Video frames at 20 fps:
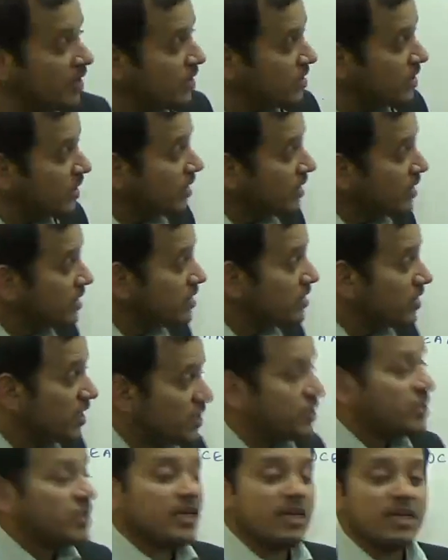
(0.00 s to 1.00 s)
region is
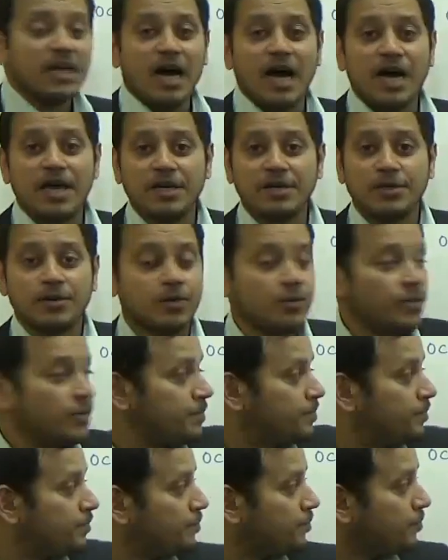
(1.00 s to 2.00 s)
rich in iron ore.
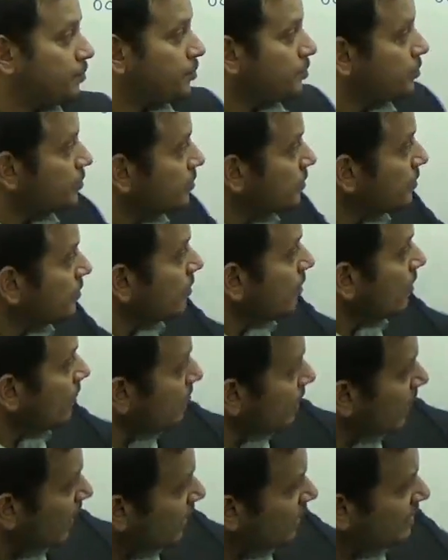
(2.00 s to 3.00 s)

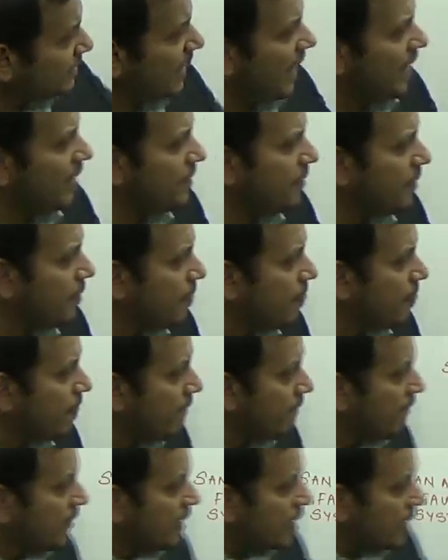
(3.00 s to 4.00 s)
Then
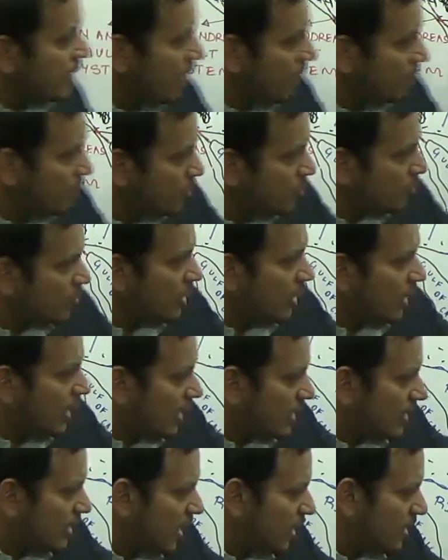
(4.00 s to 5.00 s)
come to
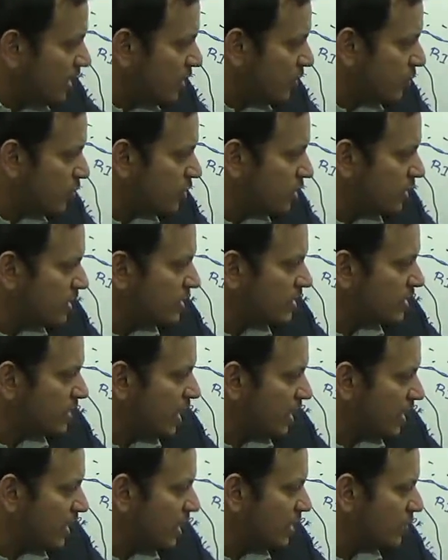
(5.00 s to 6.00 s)
the Atlantic Ocean,
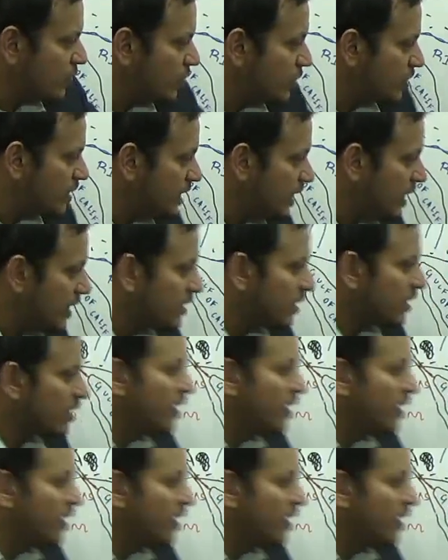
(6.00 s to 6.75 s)
Sargasso Sea and the